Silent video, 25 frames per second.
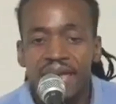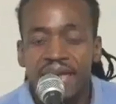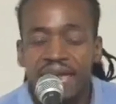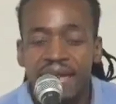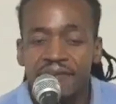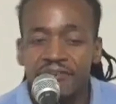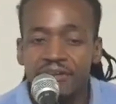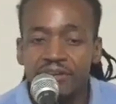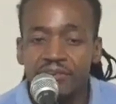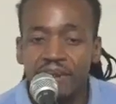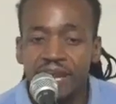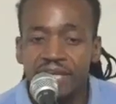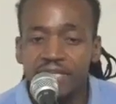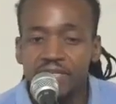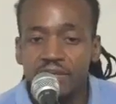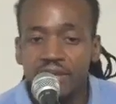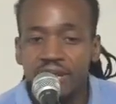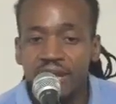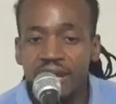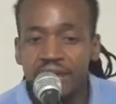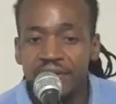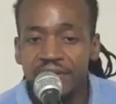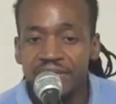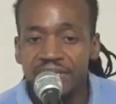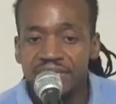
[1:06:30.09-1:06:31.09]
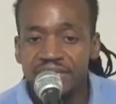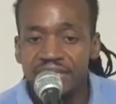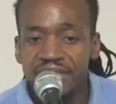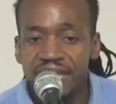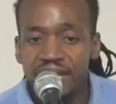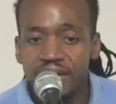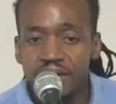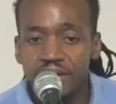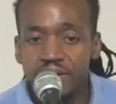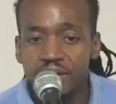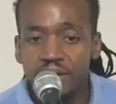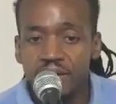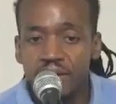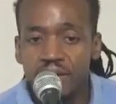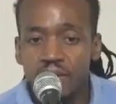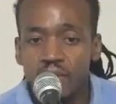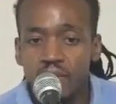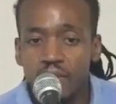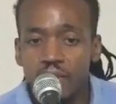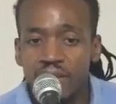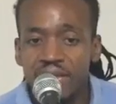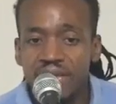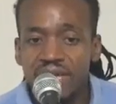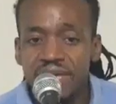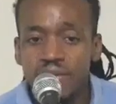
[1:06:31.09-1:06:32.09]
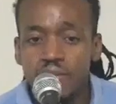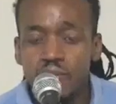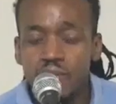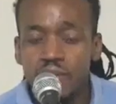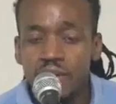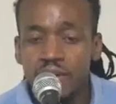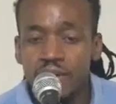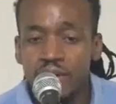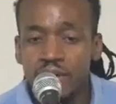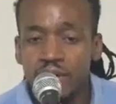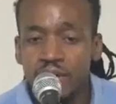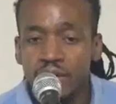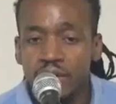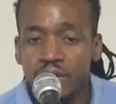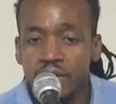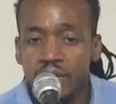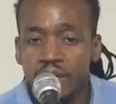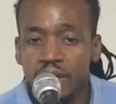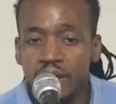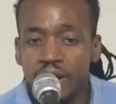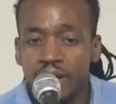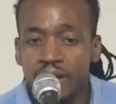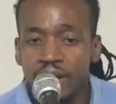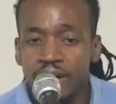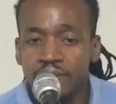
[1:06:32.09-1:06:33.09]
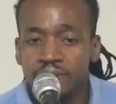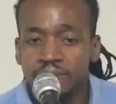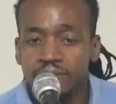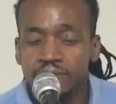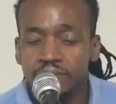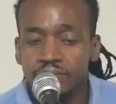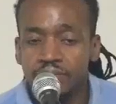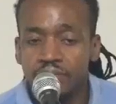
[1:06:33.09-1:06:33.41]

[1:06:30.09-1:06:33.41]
If you write your comments down, we will um,